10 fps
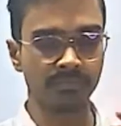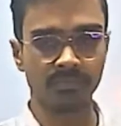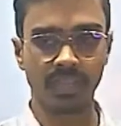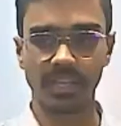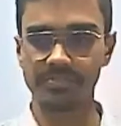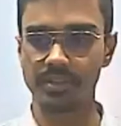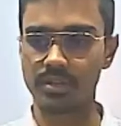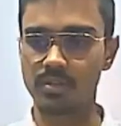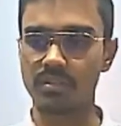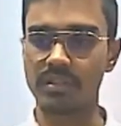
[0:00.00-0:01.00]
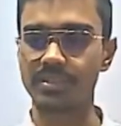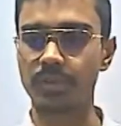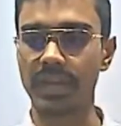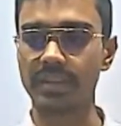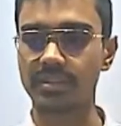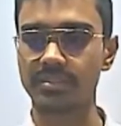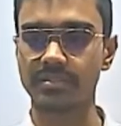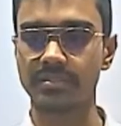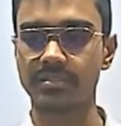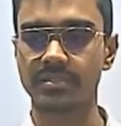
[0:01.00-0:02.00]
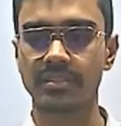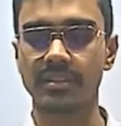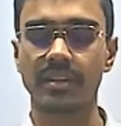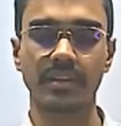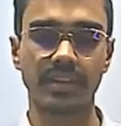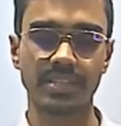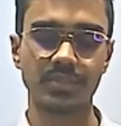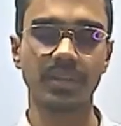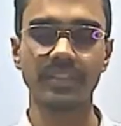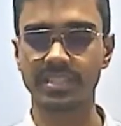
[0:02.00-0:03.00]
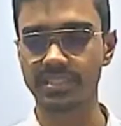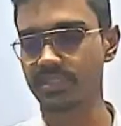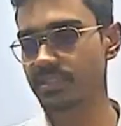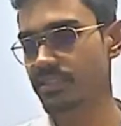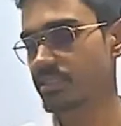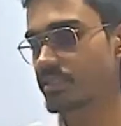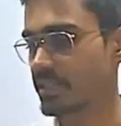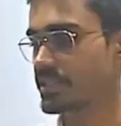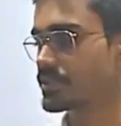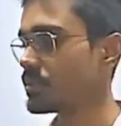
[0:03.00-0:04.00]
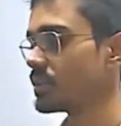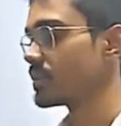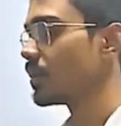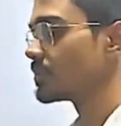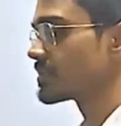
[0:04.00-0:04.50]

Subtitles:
If not, always you can raise your questions, raise your doubts.